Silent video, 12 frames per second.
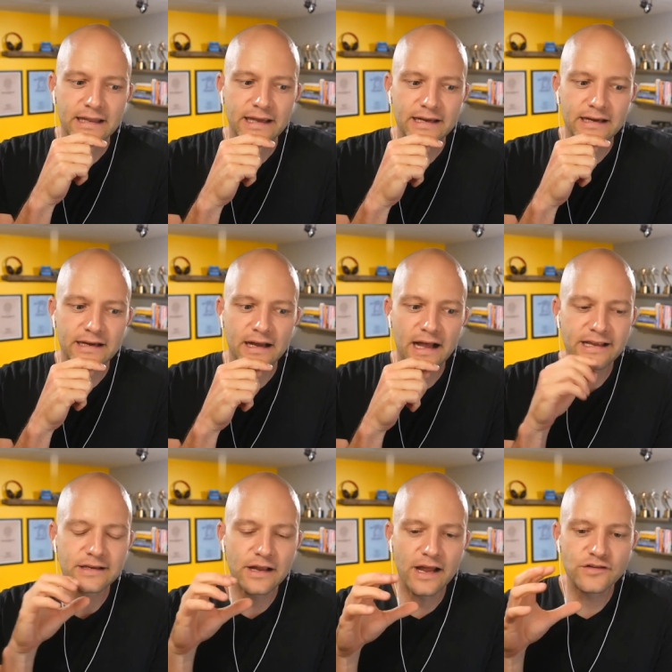like
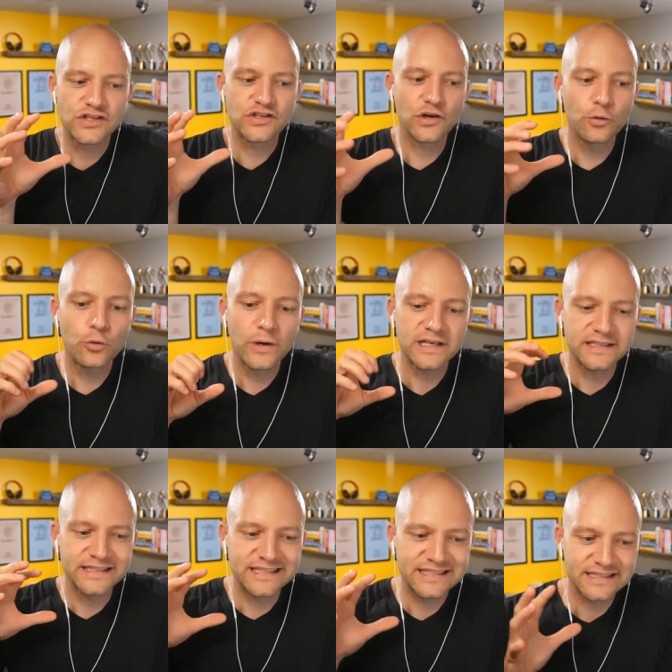I I so
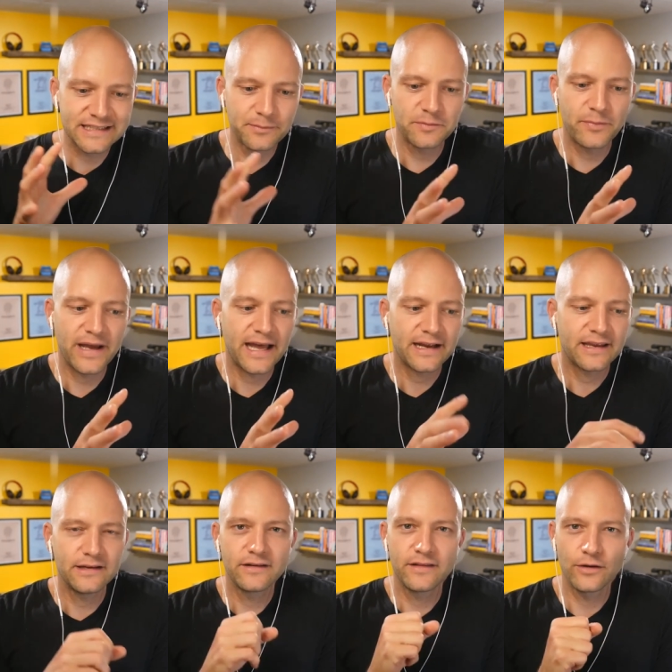quickly slipped back
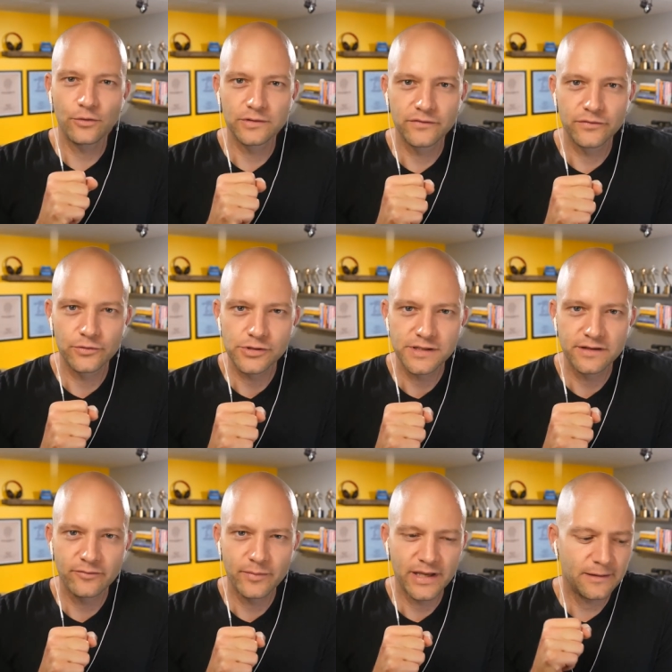into the old version
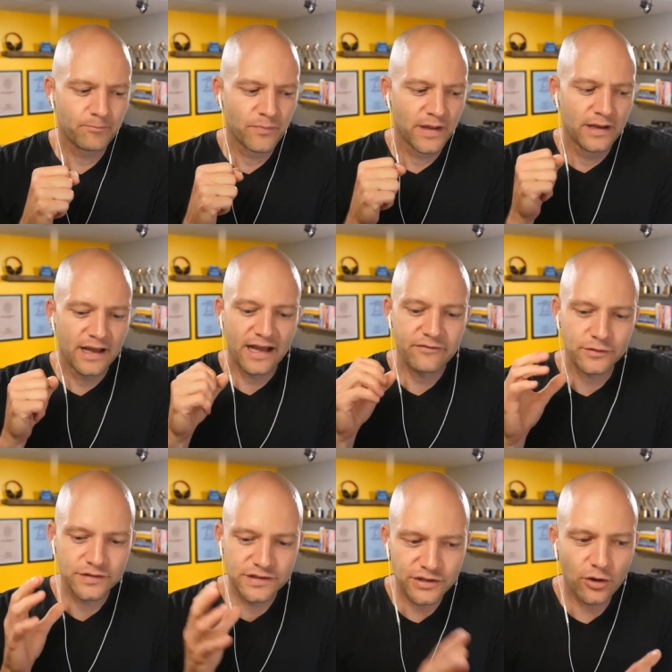of me. I
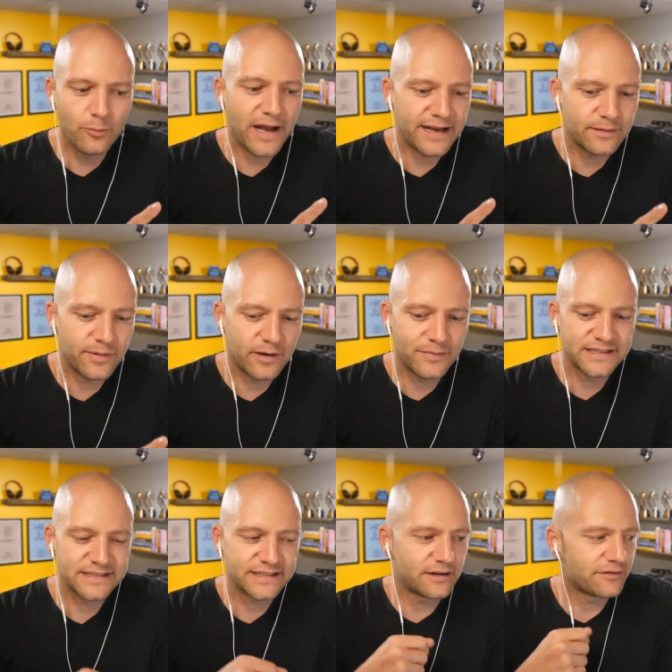felt so bad about
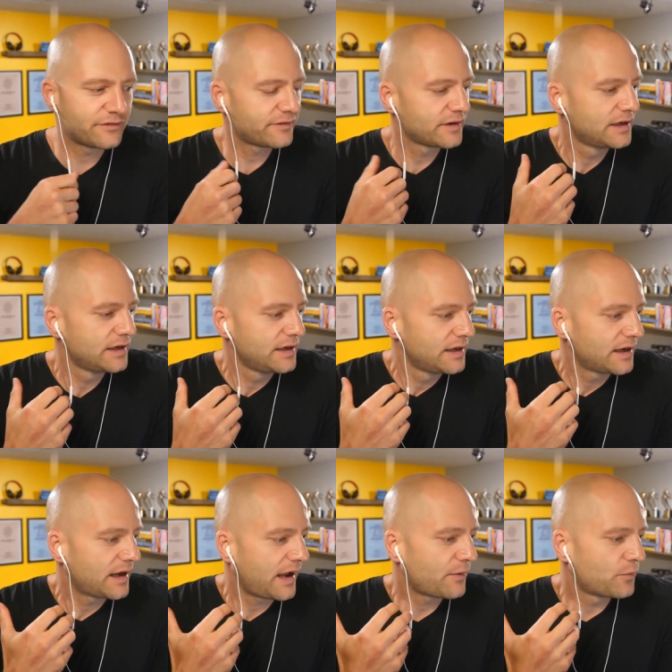myself.
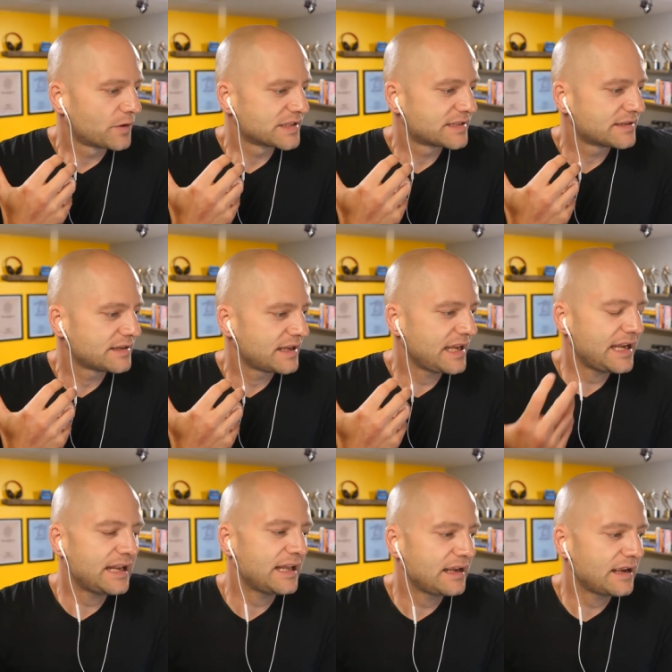I was
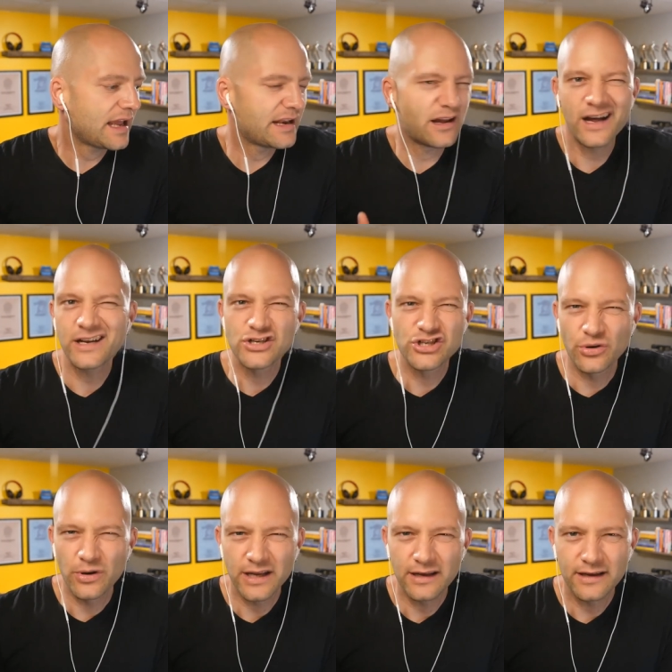eating and not
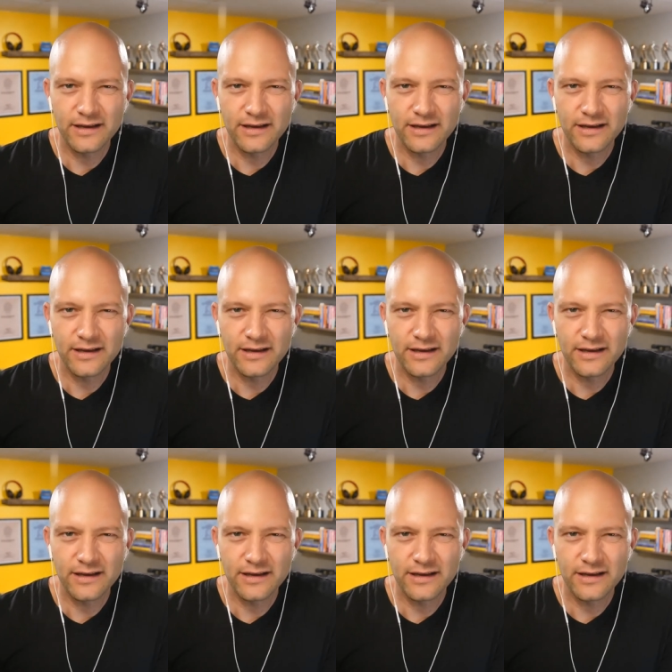enjoying